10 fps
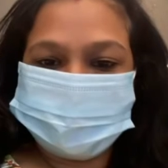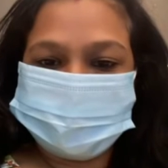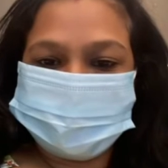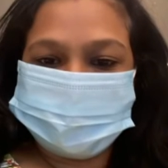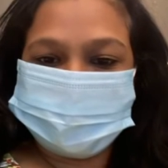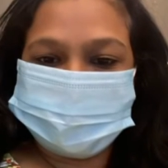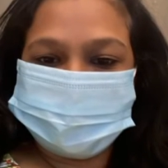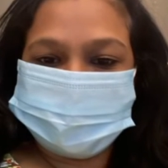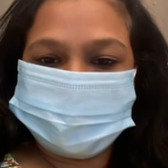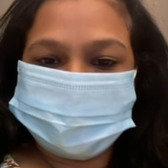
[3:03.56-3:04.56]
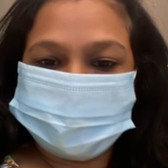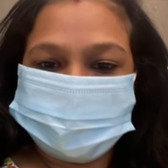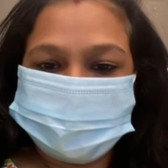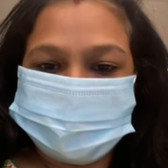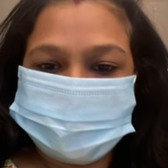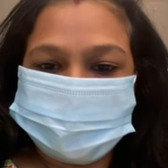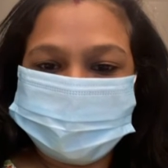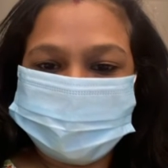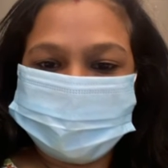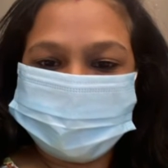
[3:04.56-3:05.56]

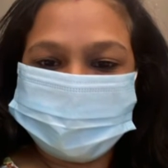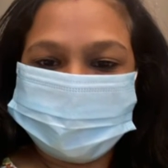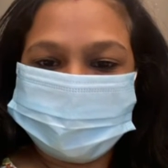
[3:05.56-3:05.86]
Nobody speaks.